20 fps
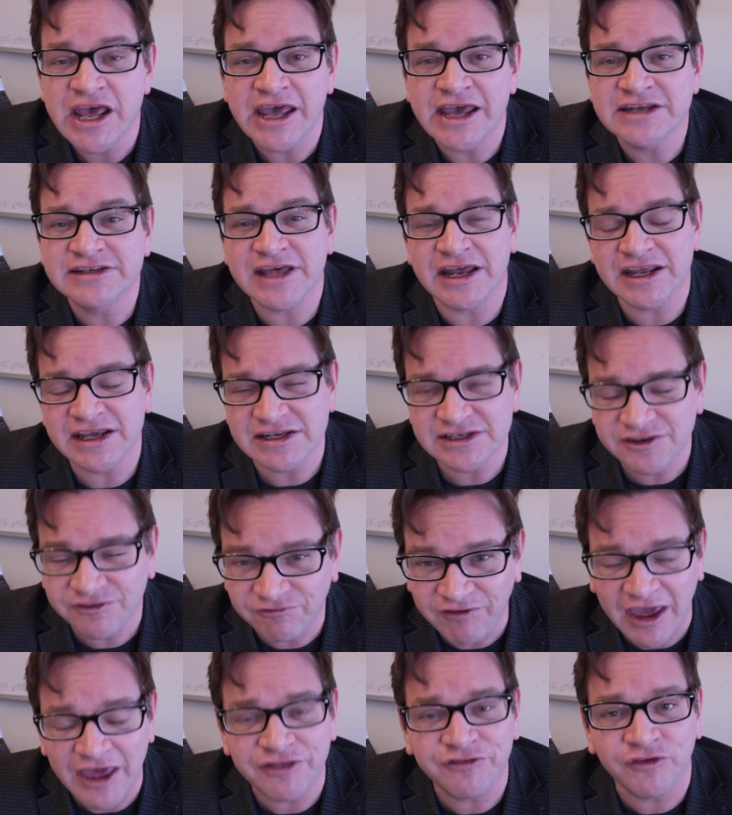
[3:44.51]
is that he is
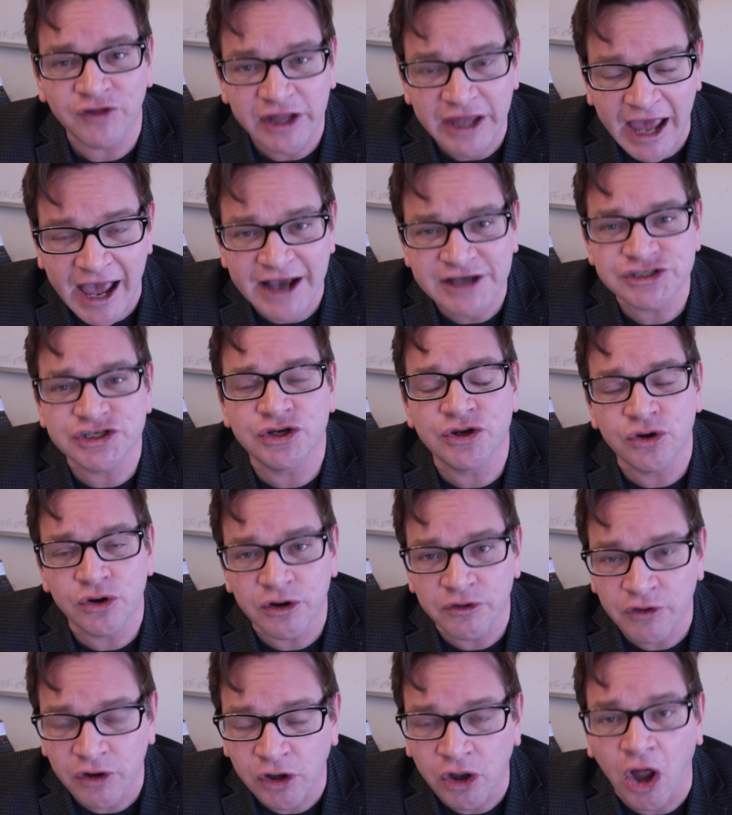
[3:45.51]
faithfully
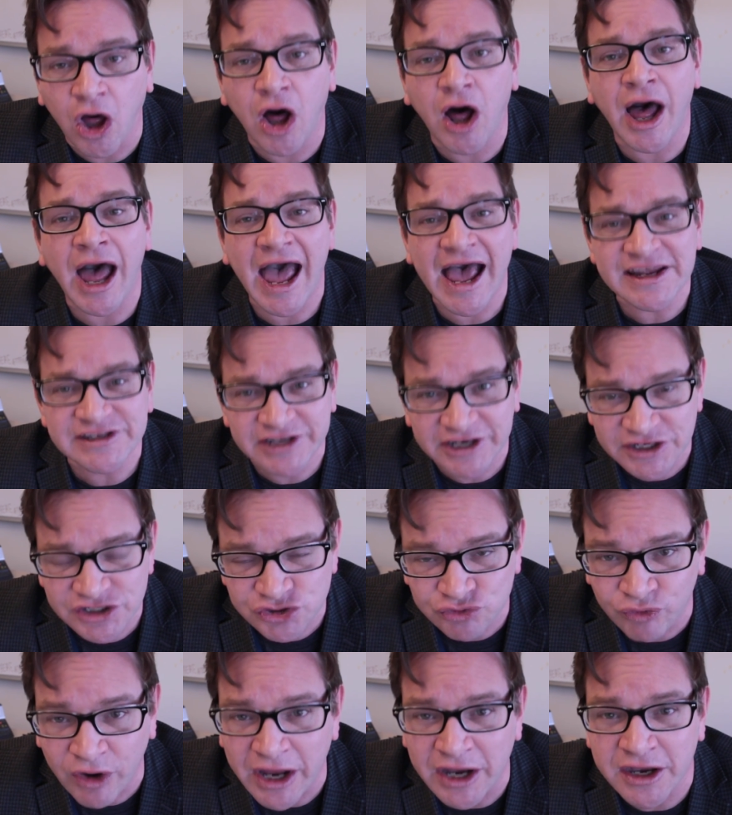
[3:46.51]
executing the law as it
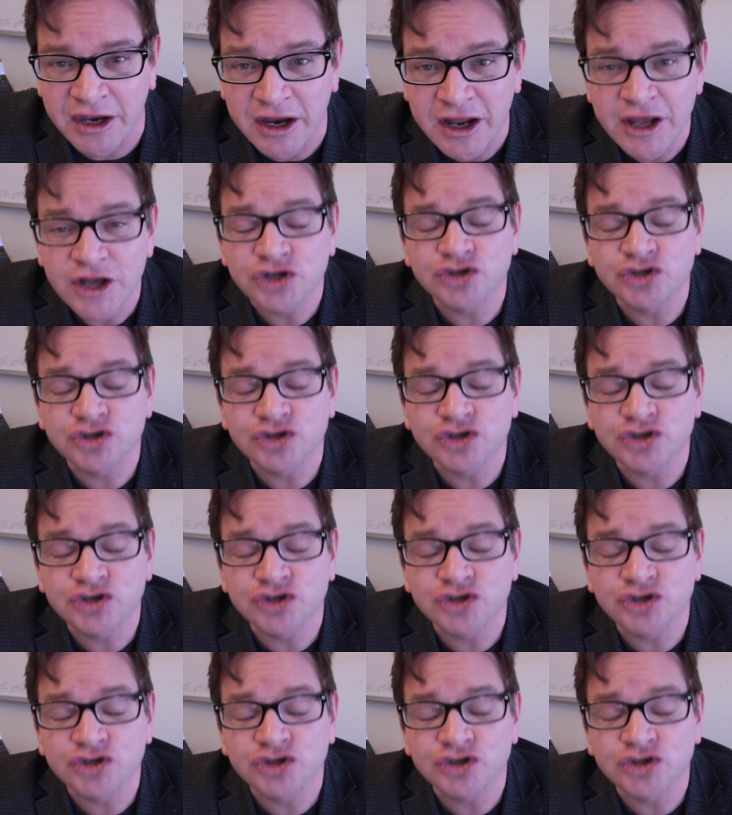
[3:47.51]
is written,